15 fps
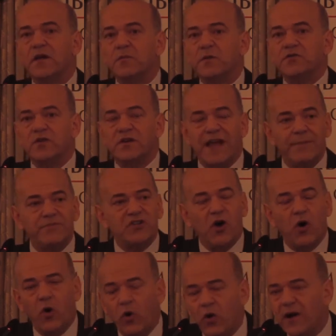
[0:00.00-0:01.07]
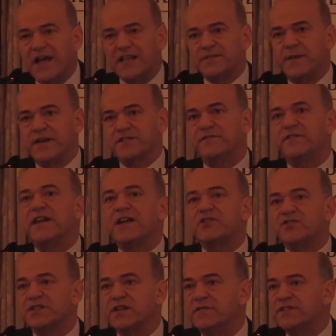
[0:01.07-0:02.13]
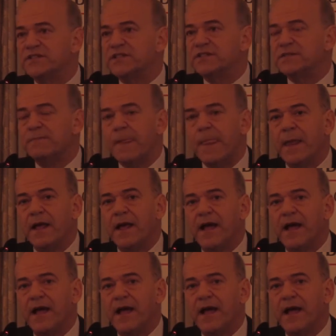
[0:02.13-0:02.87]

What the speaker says: which will capture all aspects of financial services,